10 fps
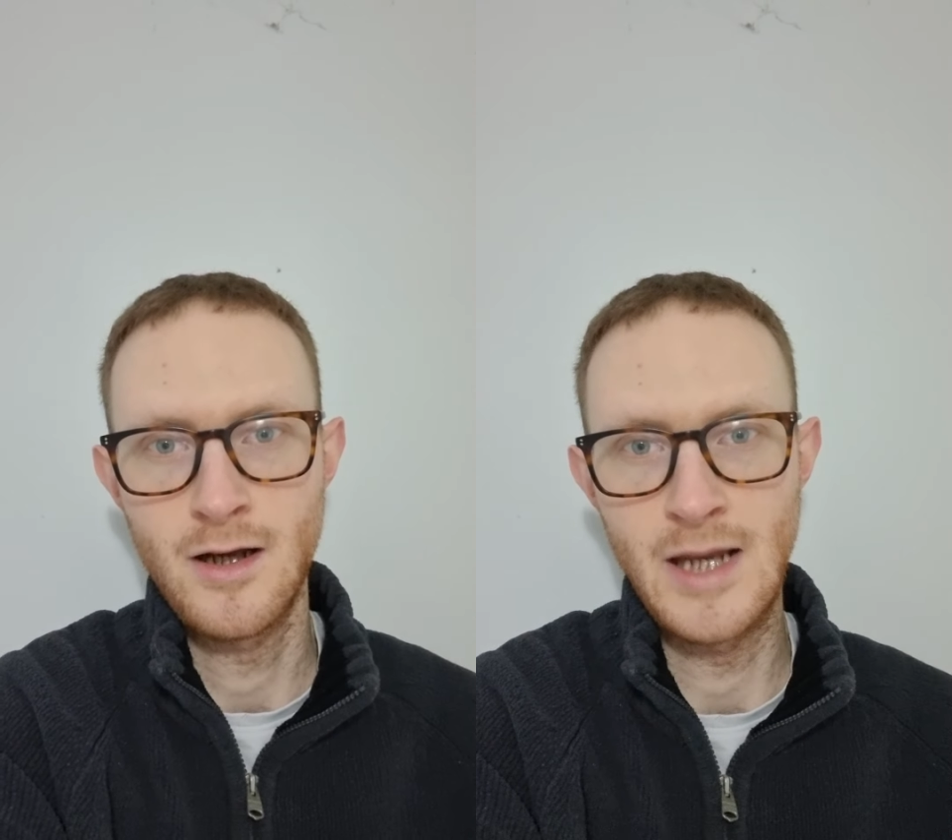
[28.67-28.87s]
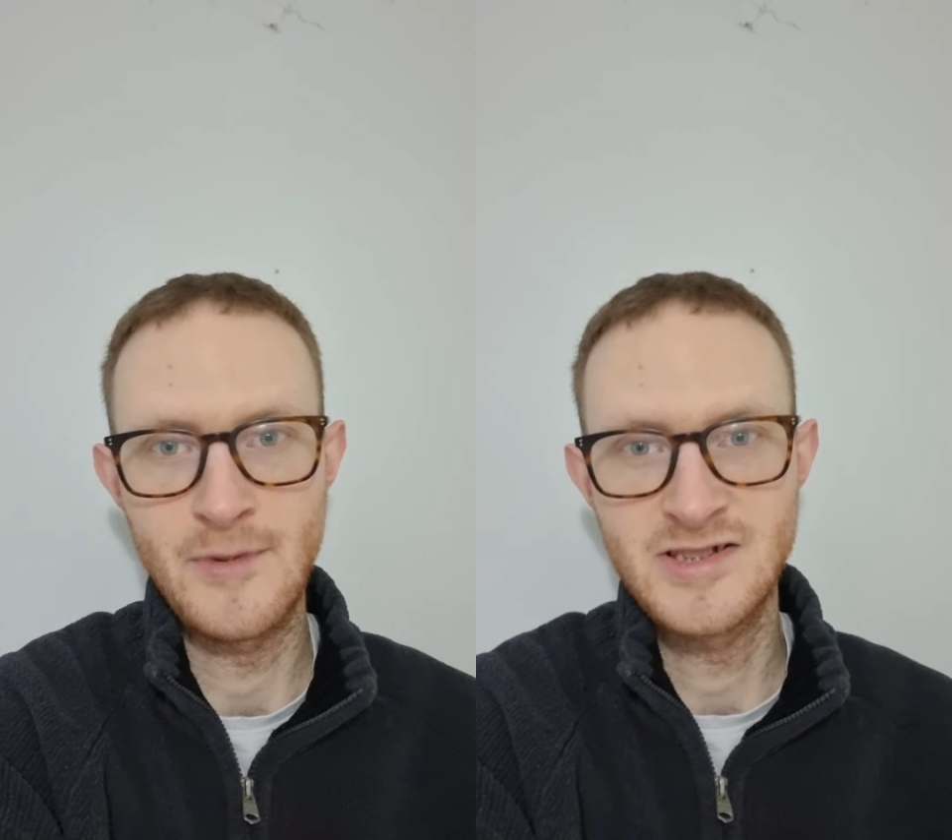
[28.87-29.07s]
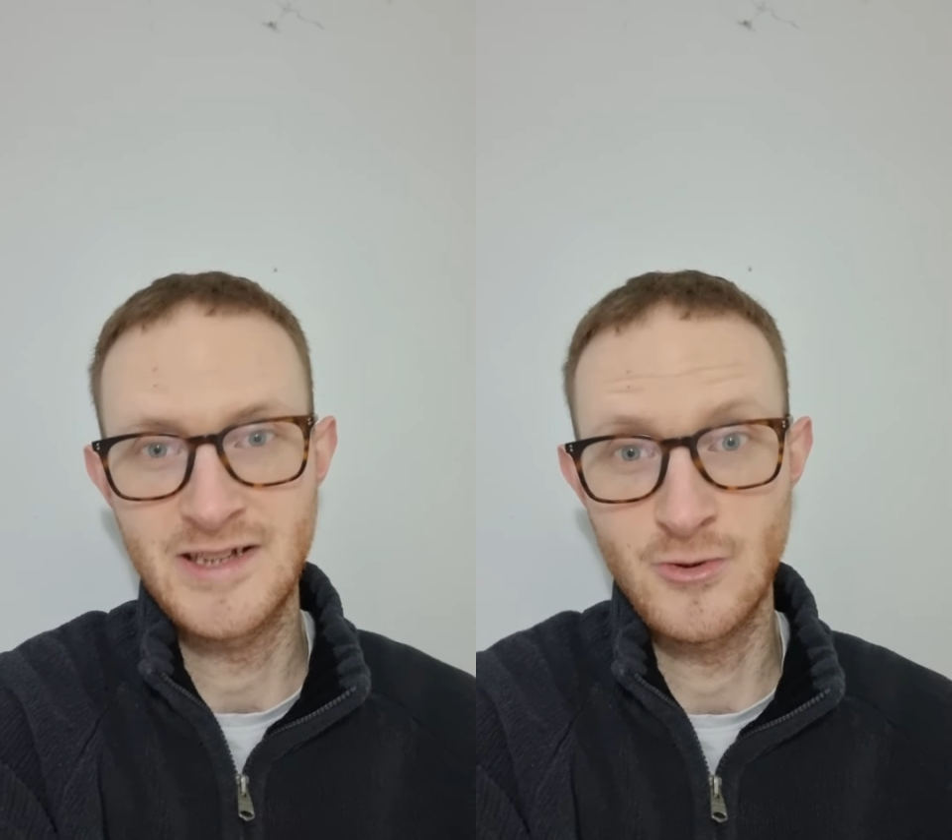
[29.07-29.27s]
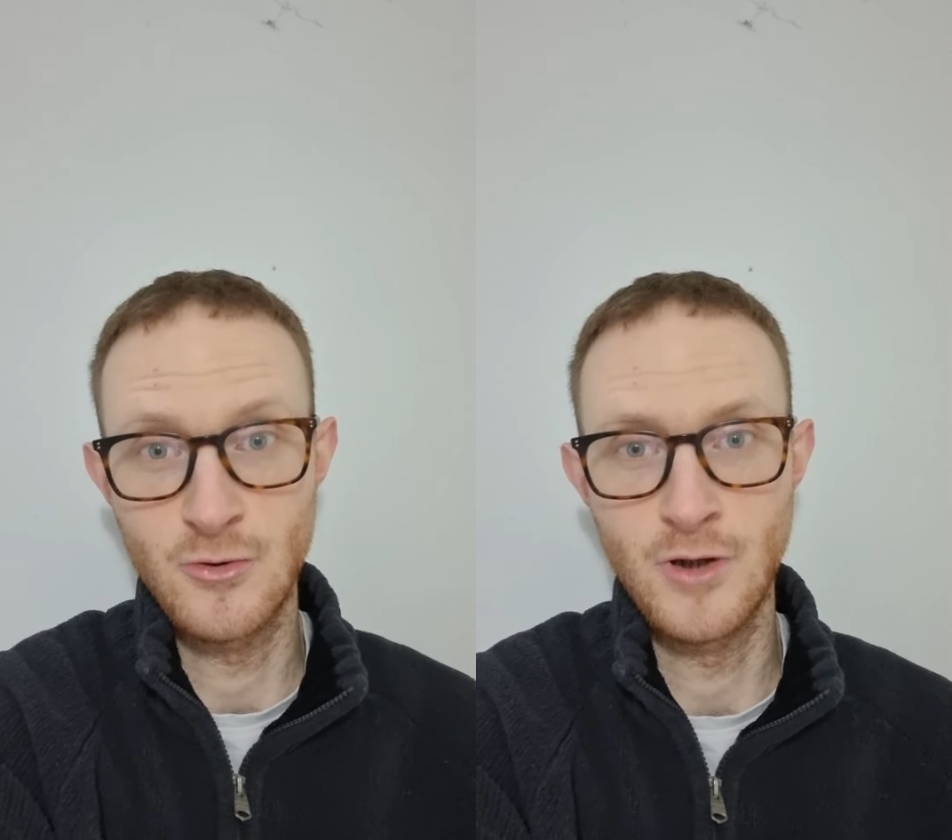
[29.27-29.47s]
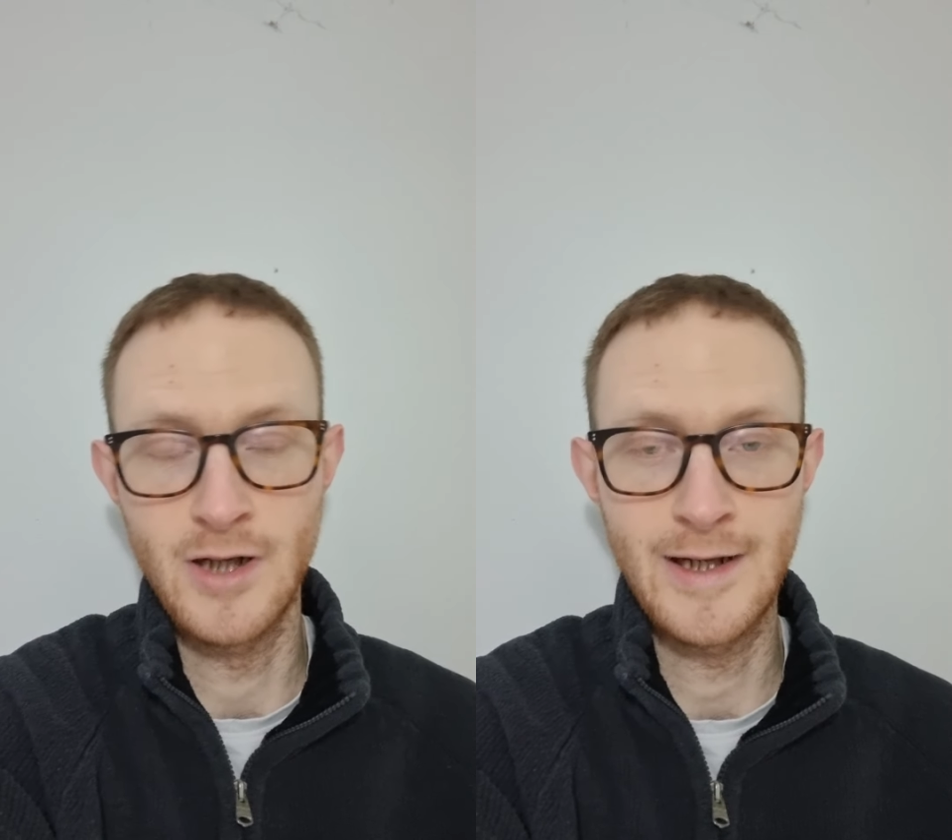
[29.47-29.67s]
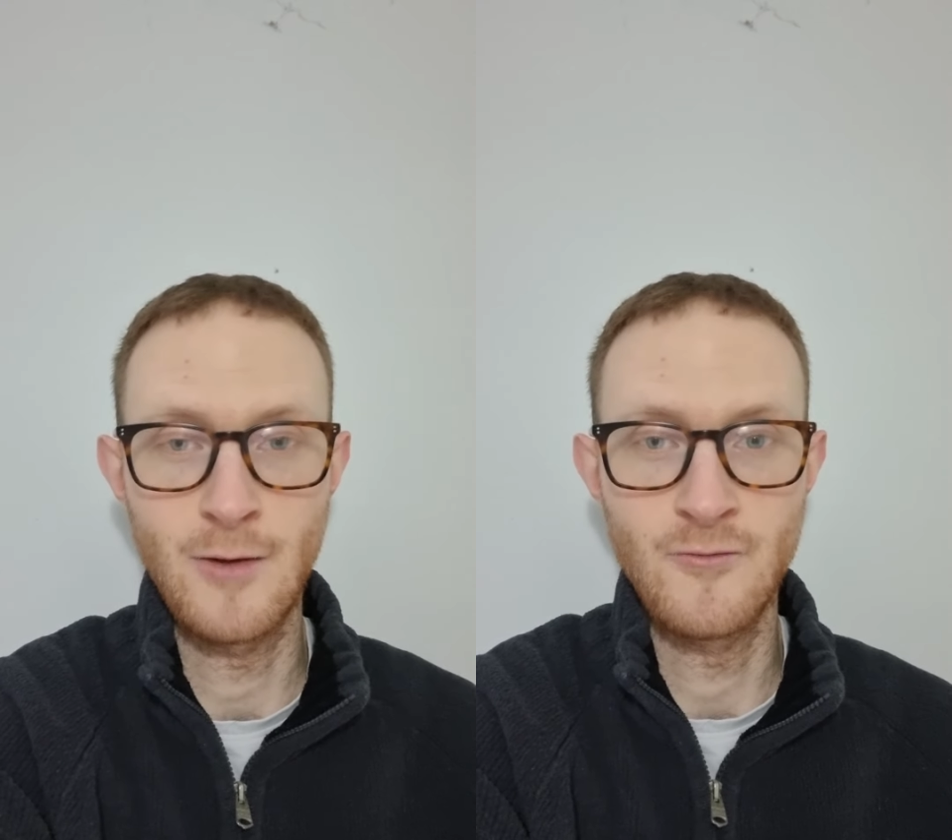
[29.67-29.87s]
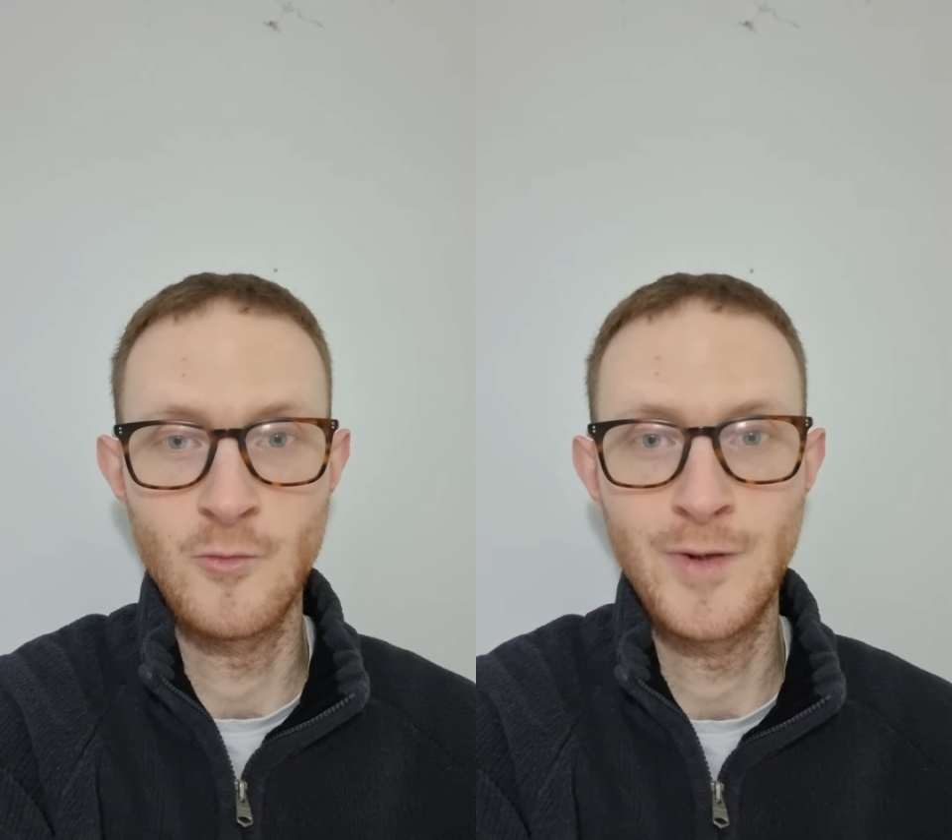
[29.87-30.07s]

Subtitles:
limiting or unhelpful